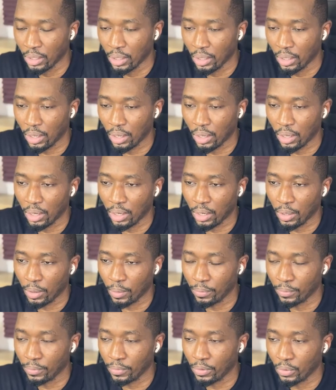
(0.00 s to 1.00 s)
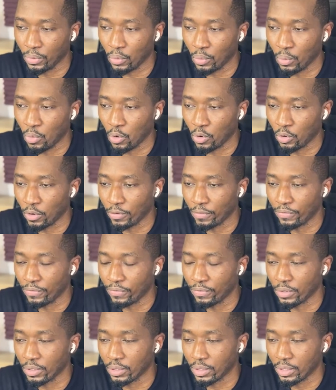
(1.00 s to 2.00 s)
one of
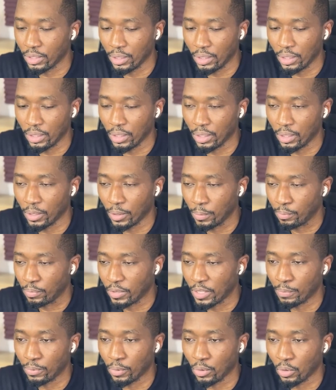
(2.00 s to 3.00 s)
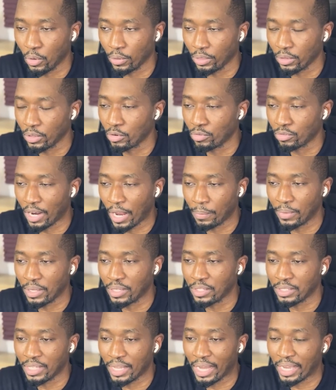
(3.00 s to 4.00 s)
the people on the
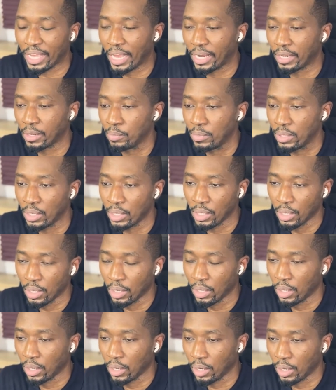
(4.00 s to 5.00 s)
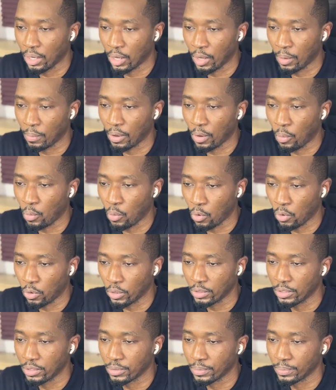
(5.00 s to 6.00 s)
Grammys, the Academy
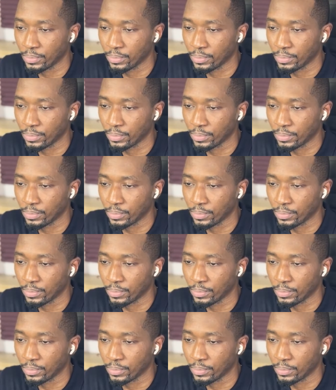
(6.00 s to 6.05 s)
Awards.